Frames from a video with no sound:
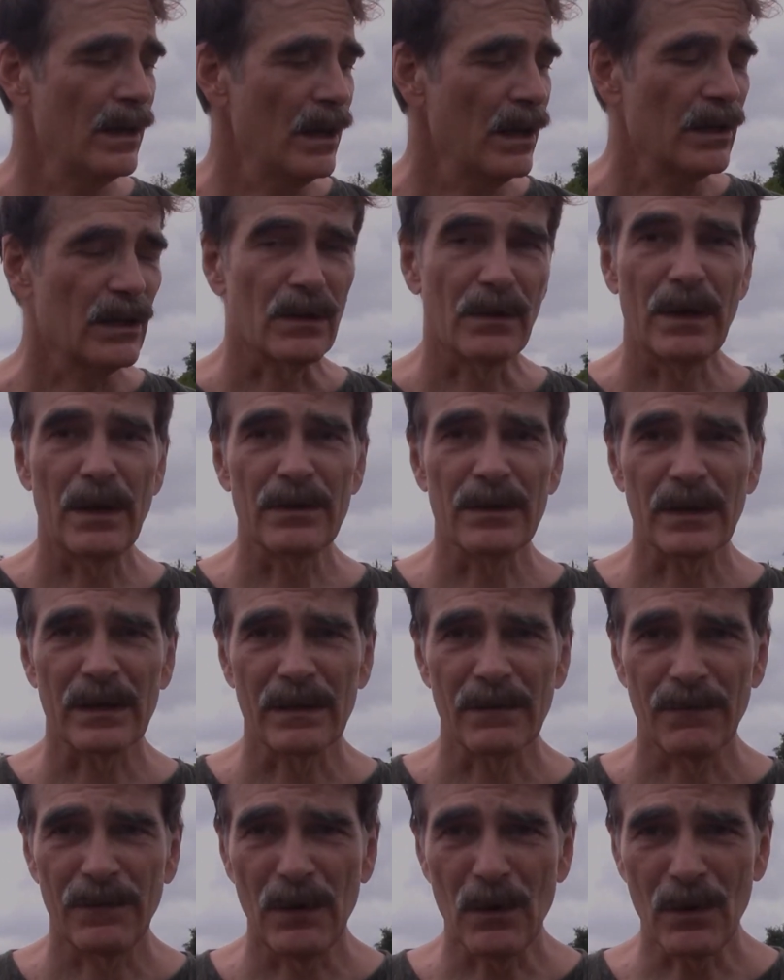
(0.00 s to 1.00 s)
So there's a
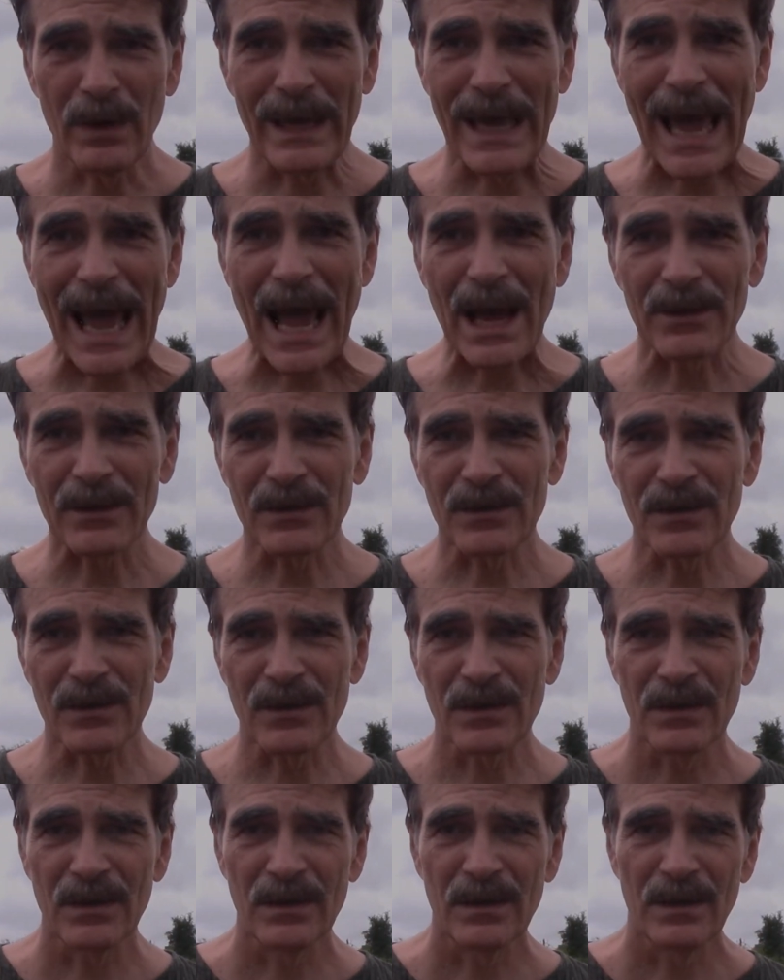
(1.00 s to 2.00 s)
few
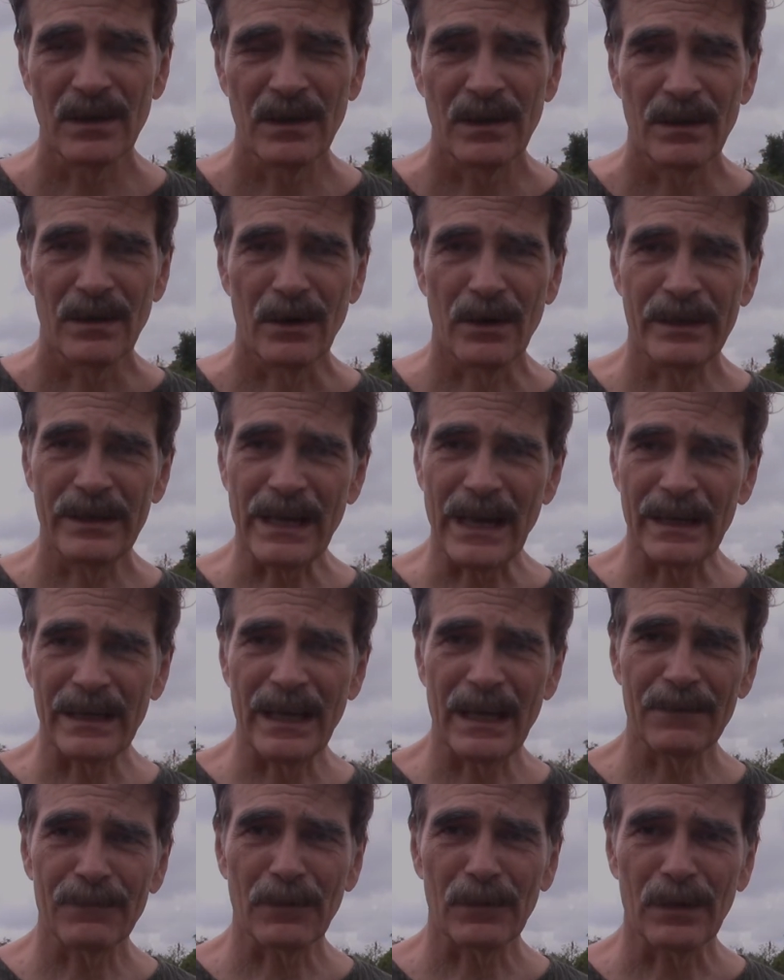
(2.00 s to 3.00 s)
casts or
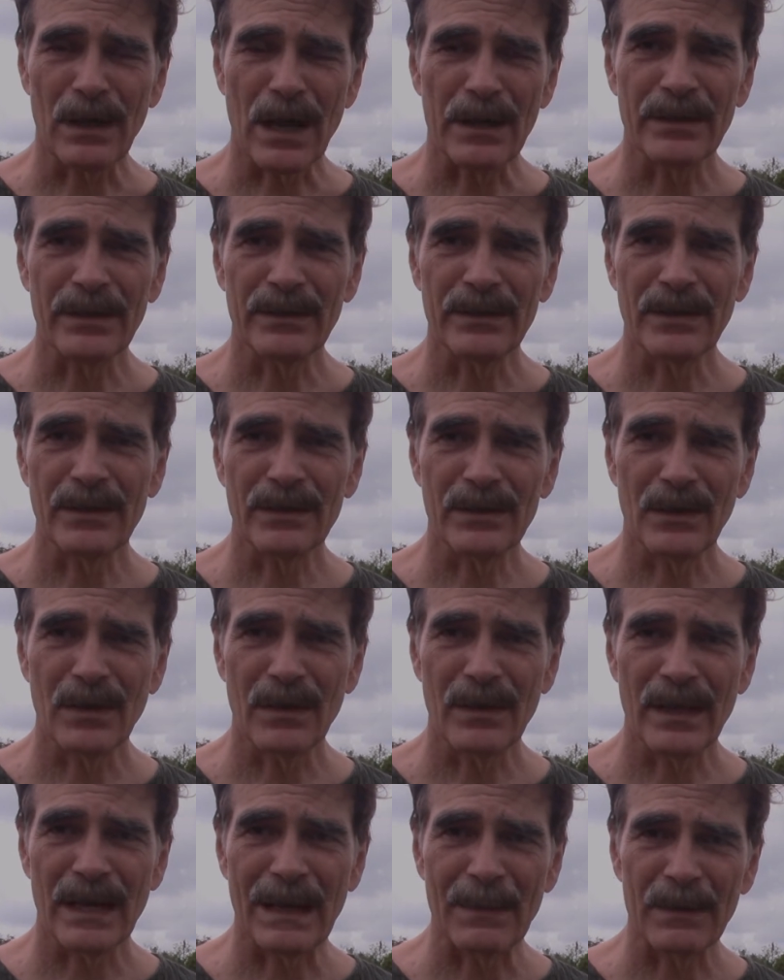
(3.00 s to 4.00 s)
techniques for launching the
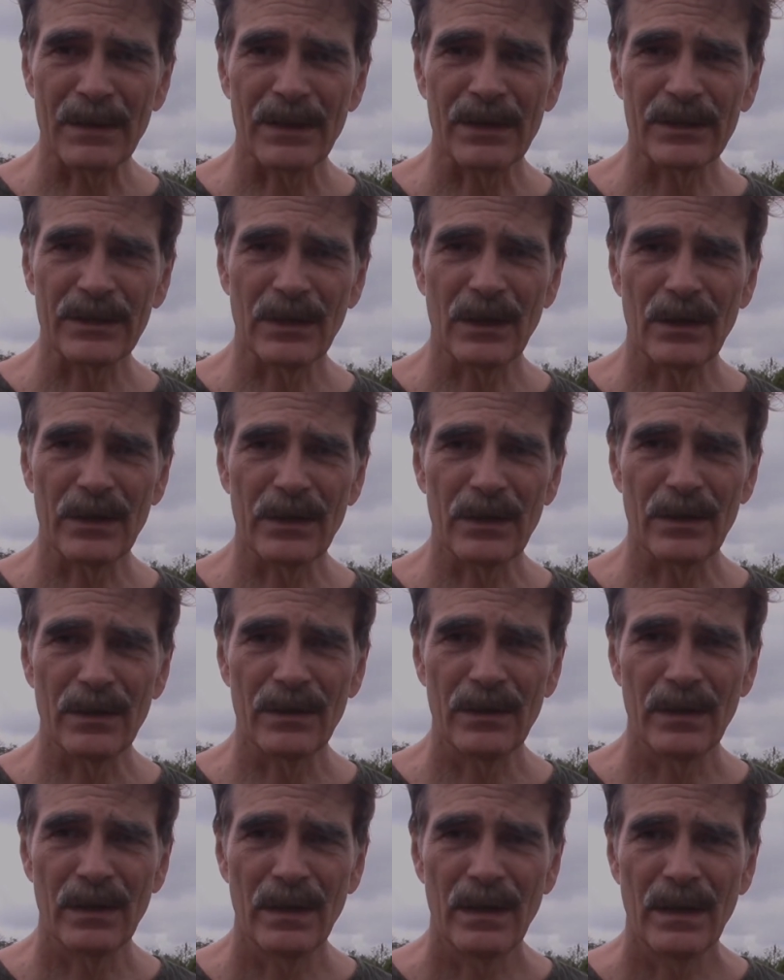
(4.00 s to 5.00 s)
stone that I'm going to show
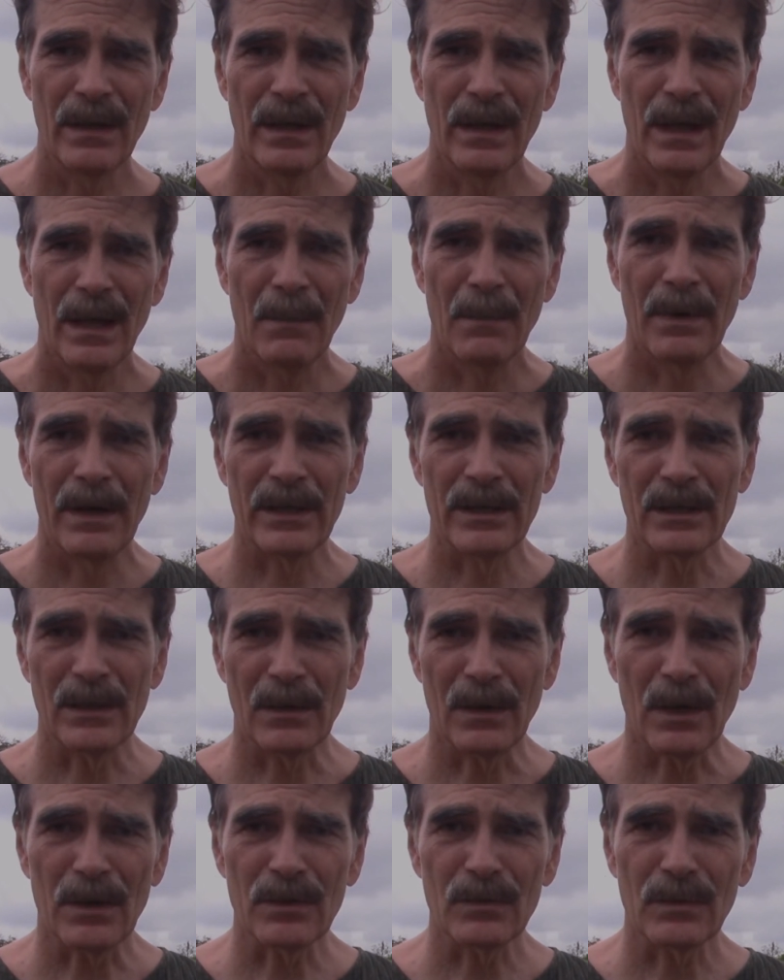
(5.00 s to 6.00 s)
you, but it's
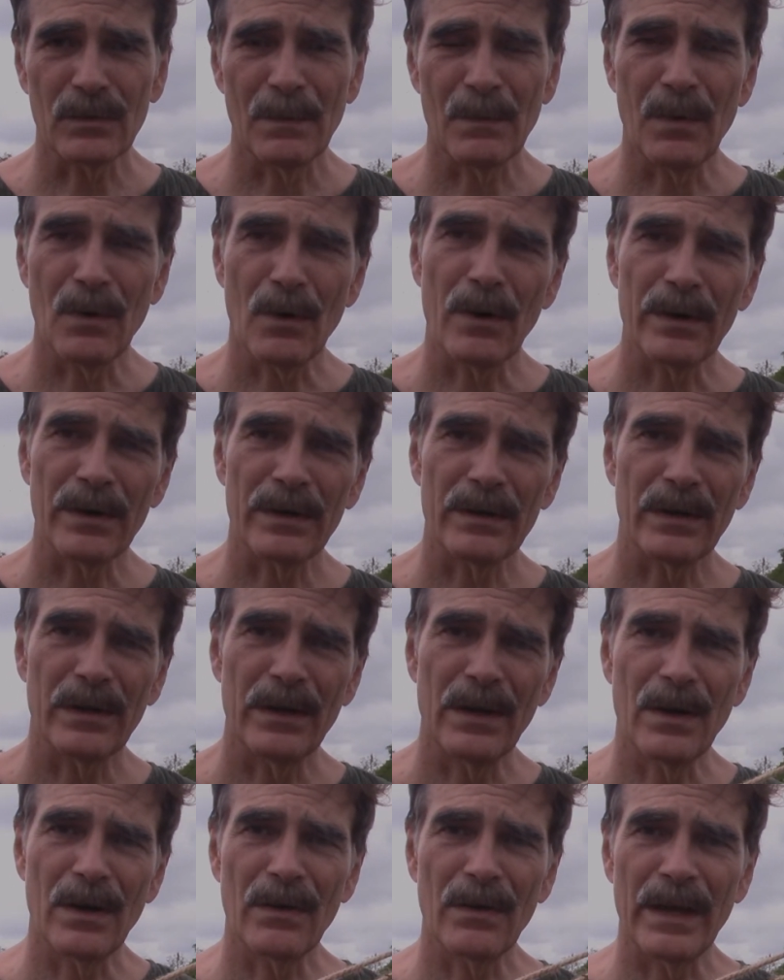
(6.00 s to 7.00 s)
also important to
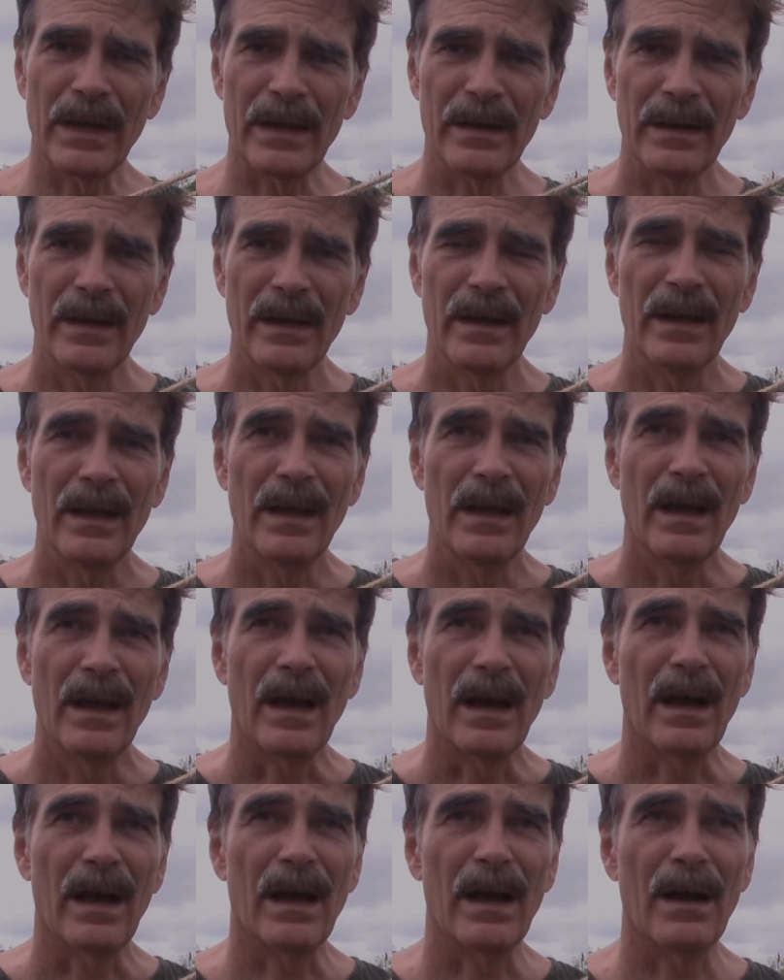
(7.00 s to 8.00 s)
know that
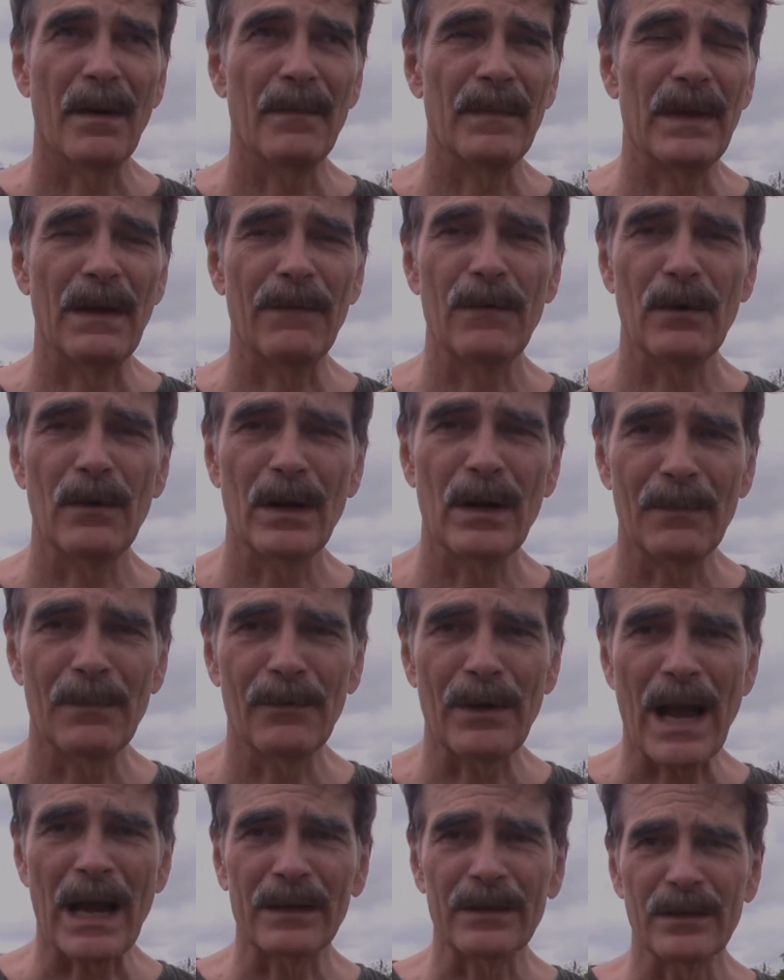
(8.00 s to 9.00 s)
if you're going to
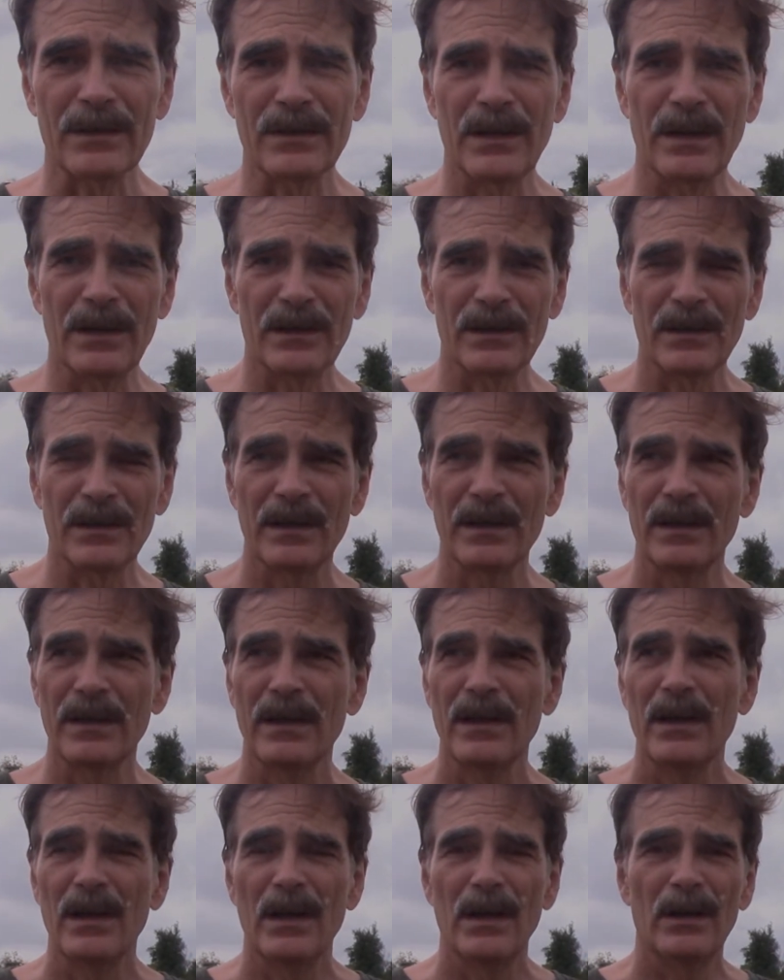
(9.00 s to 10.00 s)
practice this,
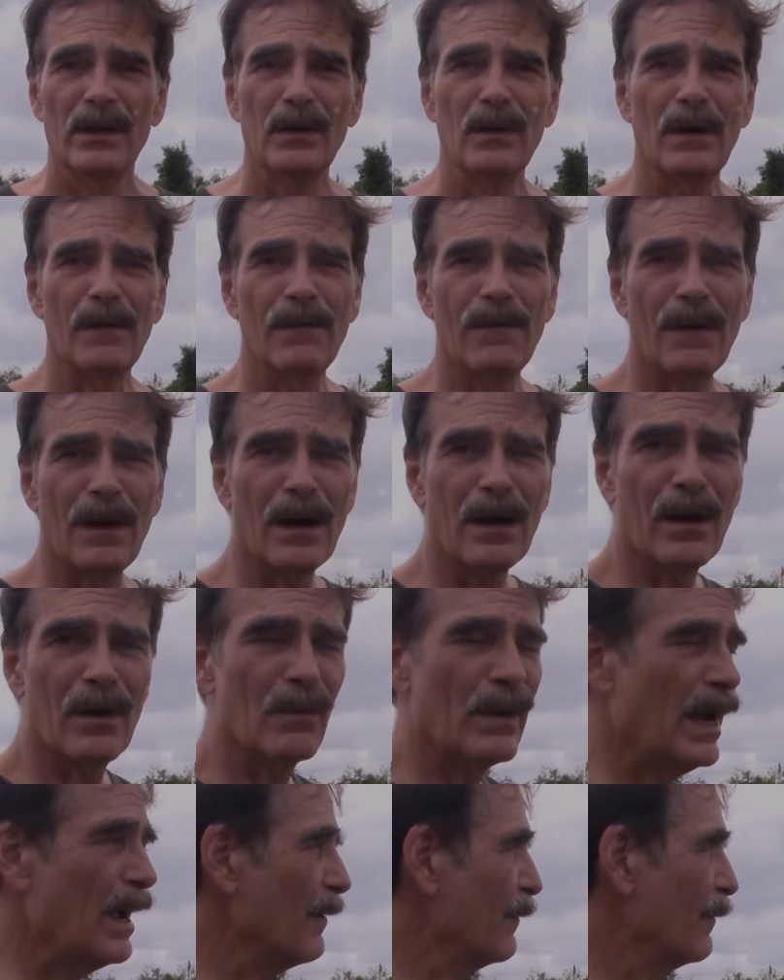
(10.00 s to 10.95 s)
do it far away